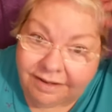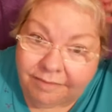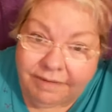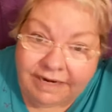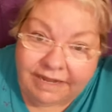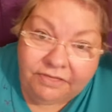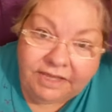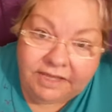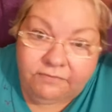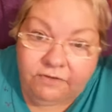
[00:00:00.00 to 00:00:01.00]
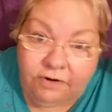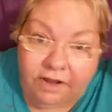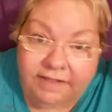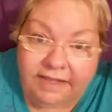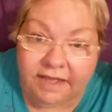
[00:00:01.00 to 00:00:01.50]
but i think if you're on
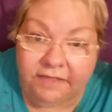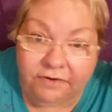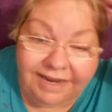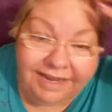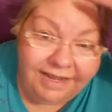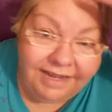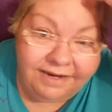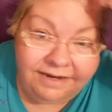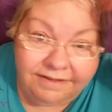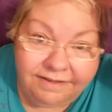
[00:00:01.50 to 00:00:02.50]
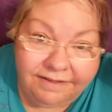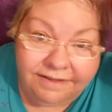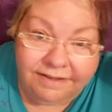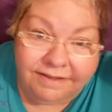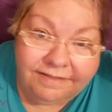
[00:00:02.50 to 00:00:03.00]
the other end
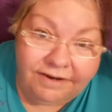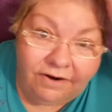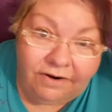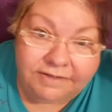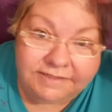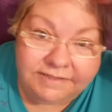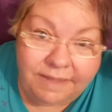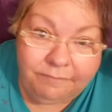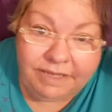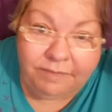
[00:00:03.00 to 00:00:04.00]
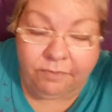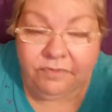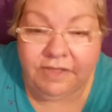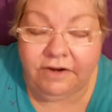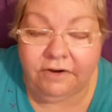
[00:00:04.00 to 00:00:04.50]
there are some people
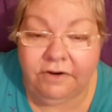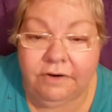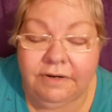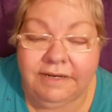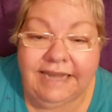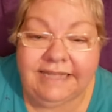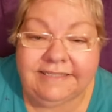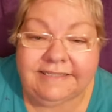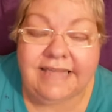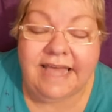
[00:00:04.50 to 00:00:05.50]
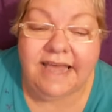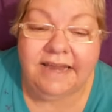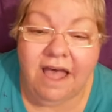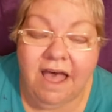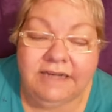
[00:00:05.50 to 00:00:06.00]
that are less than
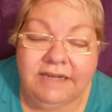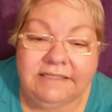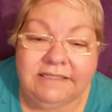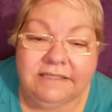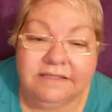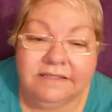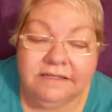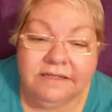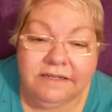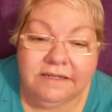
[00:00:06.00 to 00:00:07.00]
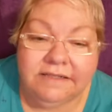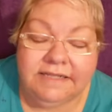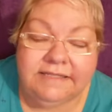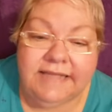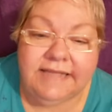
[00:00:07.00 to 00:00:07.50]
honest that
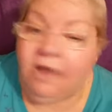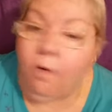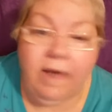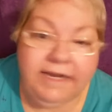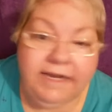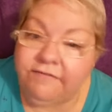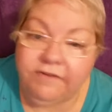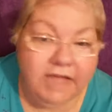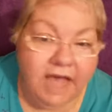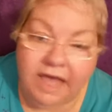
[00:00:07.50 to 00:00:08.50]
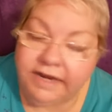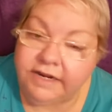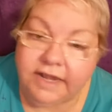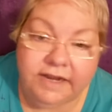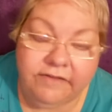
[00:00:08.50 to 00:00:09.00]
say oh i never got it
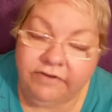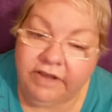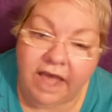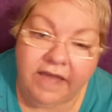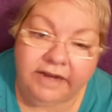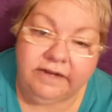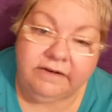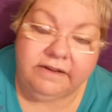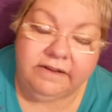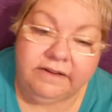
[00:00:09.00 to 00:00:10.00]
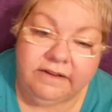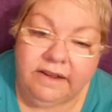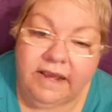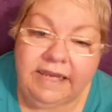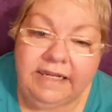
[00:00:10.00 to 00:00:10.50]
i never got it
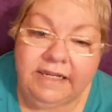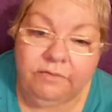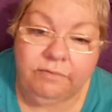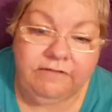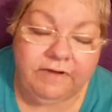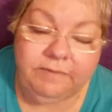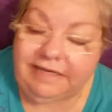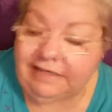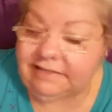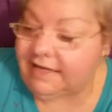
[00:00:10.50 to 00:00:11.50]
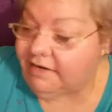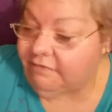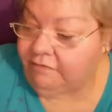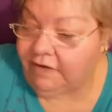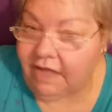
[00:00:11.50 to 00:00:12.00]
i need a refund because i
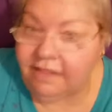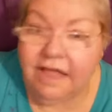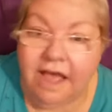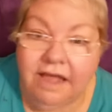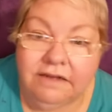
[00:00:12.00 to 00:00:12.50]
never got that